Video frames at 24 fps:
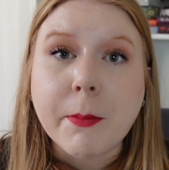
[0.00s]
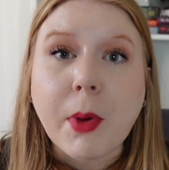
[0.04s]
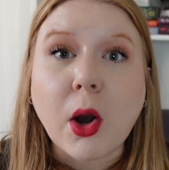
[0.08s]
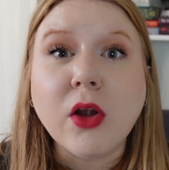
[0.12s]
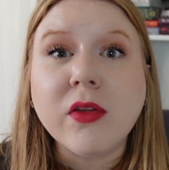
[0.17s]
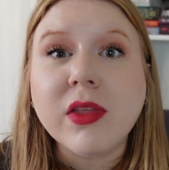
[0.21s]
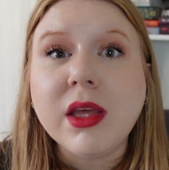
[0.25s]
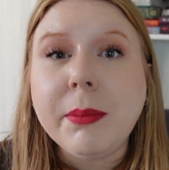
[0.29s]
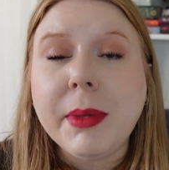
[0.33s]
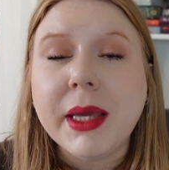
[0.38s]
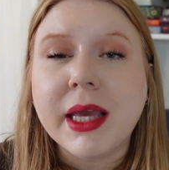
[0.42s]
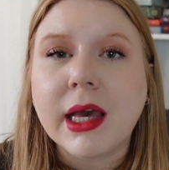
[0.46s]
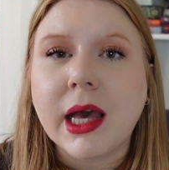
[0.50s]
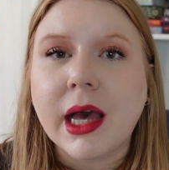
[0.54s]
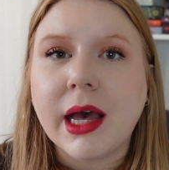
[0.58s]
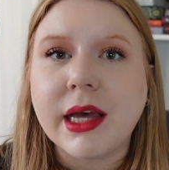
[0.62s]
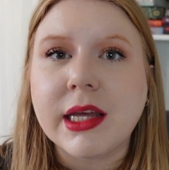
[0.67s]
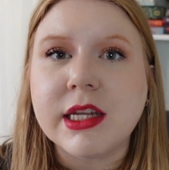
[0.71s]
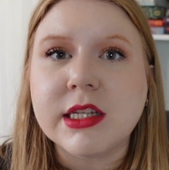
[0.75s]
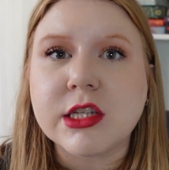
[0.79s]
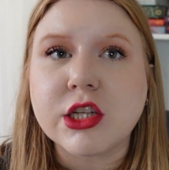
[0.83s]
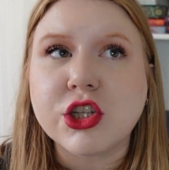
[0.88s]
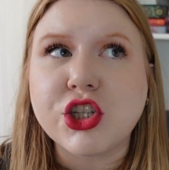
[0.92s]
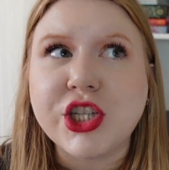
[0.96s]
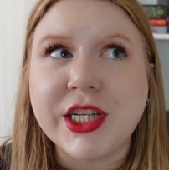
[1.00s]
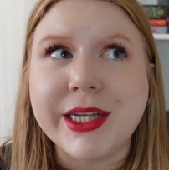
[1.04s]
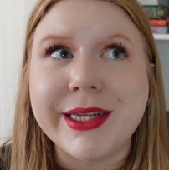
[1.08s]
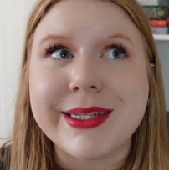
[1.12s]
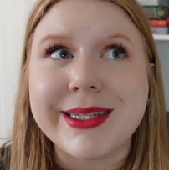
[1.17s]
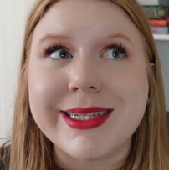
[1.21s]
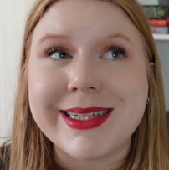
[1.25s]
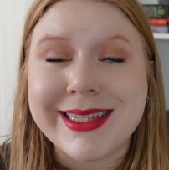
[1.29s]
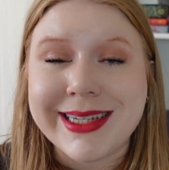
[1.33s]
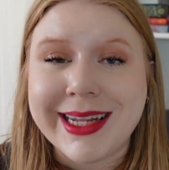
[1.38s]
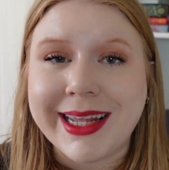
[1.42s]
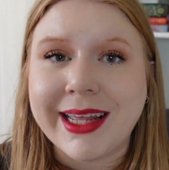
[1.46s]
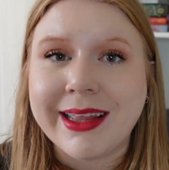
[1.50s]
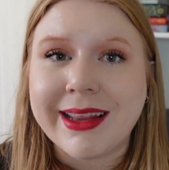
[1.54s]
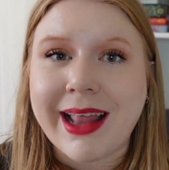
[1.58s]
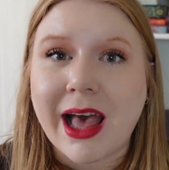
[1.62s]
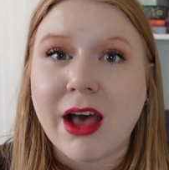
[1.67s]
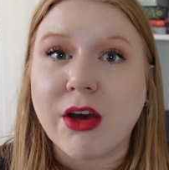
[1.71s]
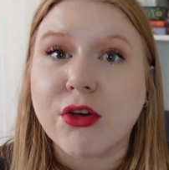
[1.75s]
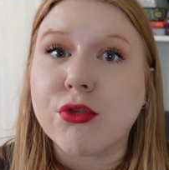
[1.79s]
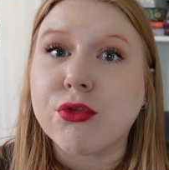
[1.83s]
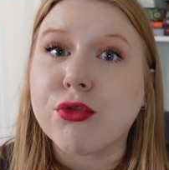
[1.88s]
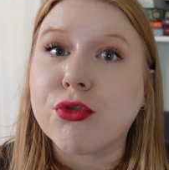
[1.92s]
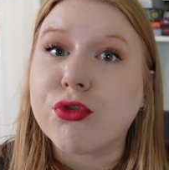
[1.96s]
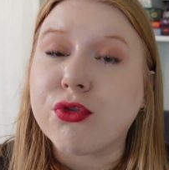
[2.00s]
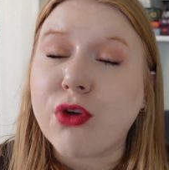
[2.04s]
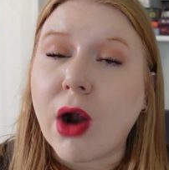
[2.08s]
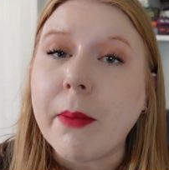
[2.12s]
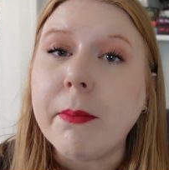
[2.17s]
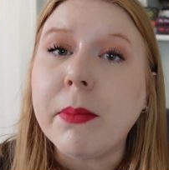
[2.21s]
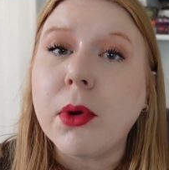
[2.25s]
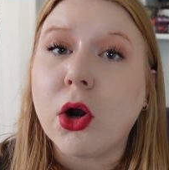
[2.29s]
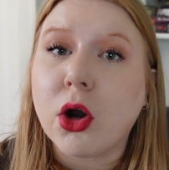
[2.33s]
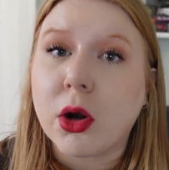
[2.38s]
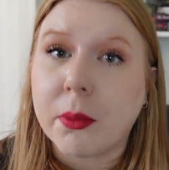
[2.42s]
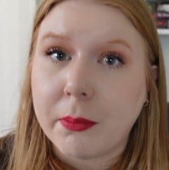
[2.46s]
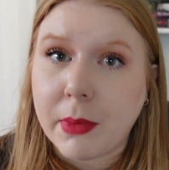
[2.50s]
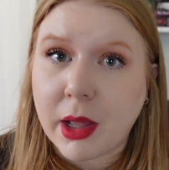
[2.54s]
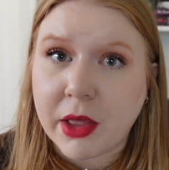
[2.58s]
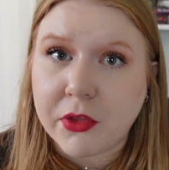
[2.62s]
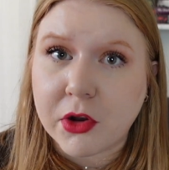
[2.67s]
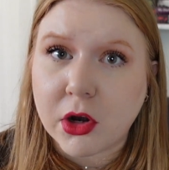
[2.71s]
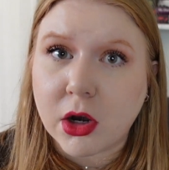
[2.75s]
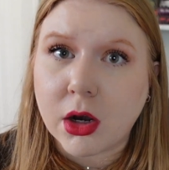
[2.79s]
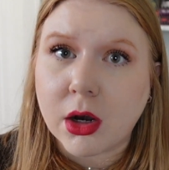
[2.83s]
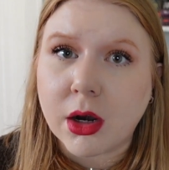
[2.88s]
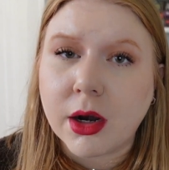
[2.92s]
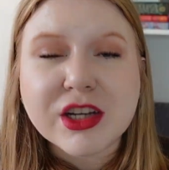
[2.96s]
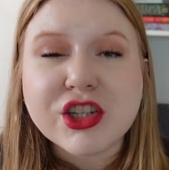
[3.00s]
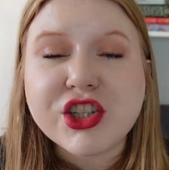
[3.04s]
partly because she is seeing that from her mother,